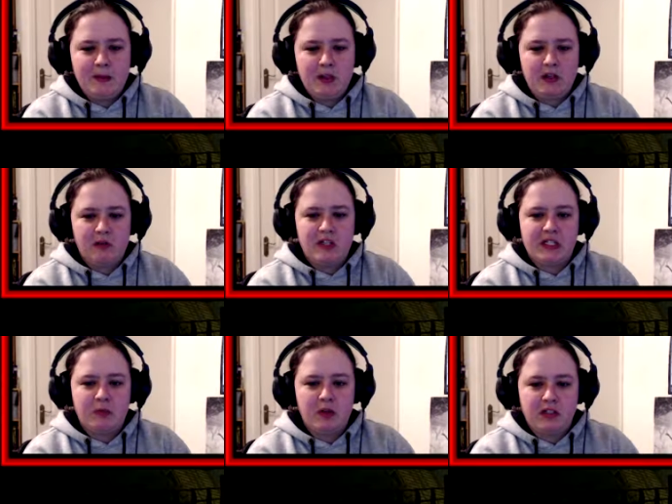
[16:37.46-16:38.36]
function
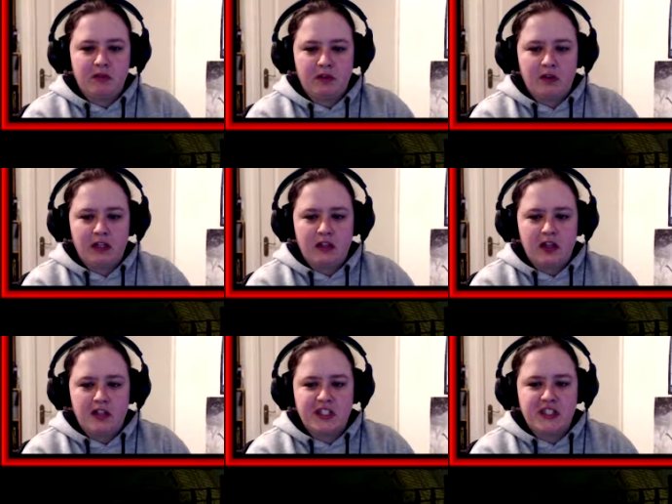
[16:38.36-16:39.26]
somewhat differently than
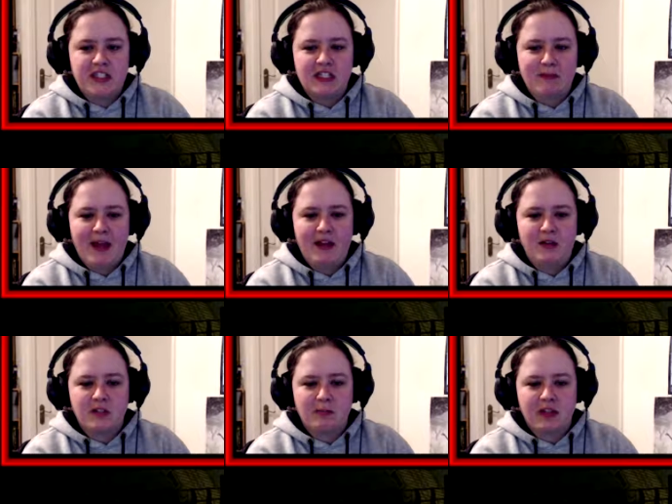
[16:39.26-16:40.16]
Noctis and his
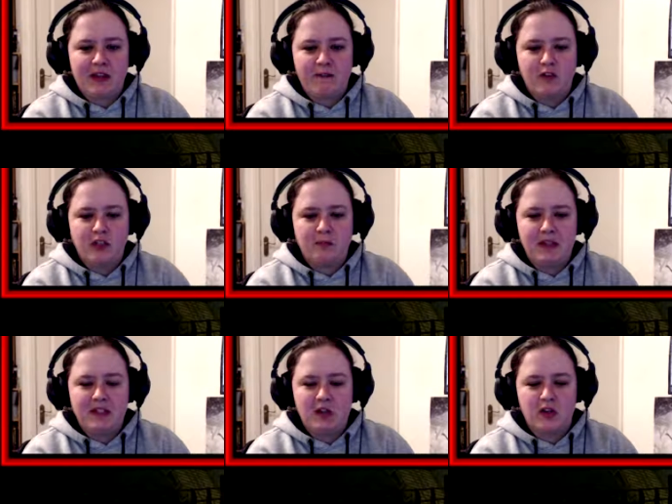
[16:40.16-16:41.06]
pals, but their
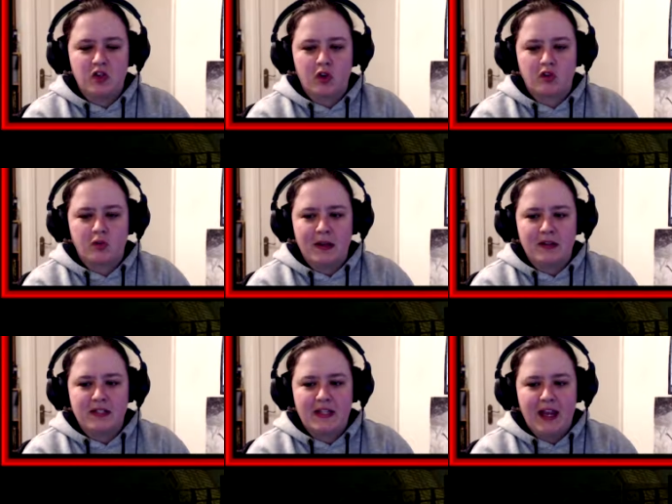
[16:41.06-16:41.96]
fundamental controls remain
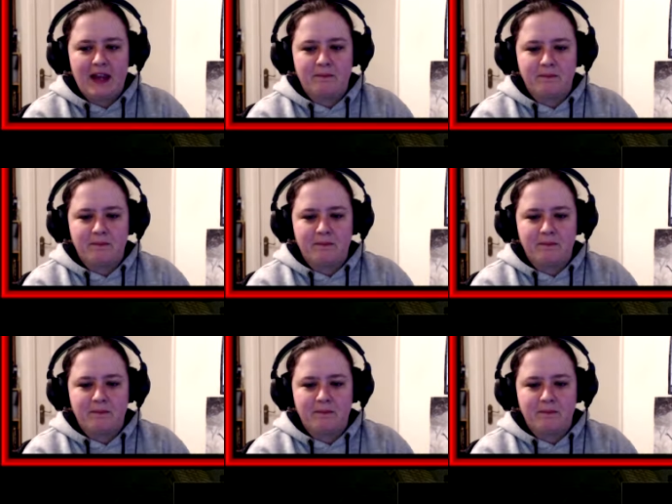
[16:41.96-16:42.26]
the same.